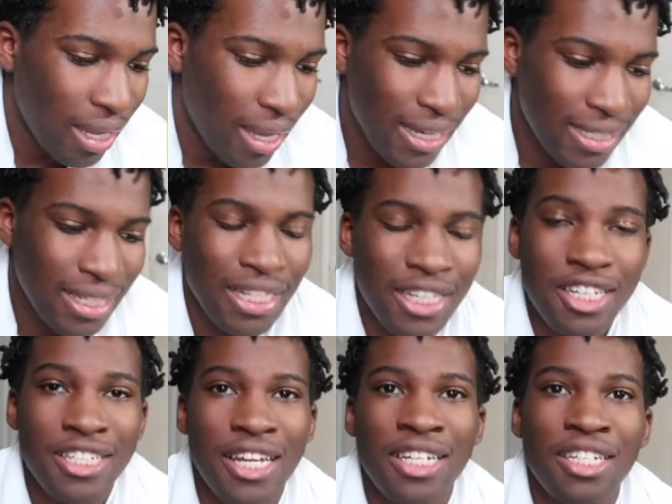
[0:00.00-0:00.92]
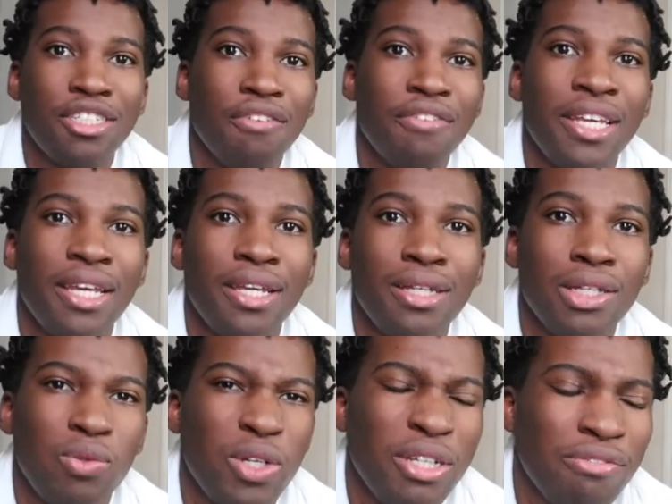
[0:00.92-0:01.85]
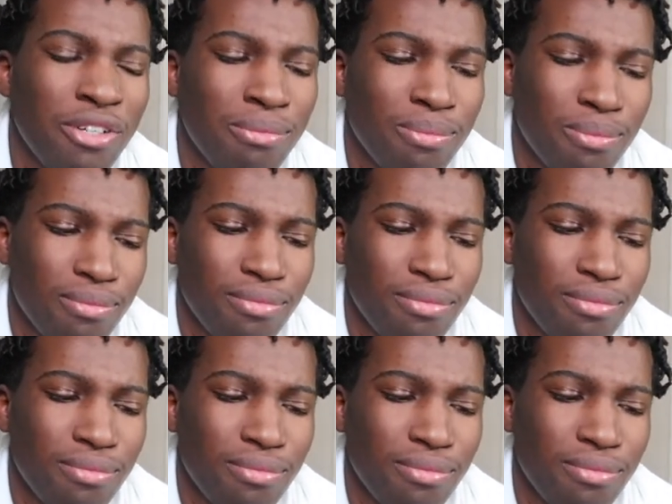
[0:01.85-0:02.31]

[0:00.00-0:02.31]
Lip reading: Is he the descendant of a king? Where are you from?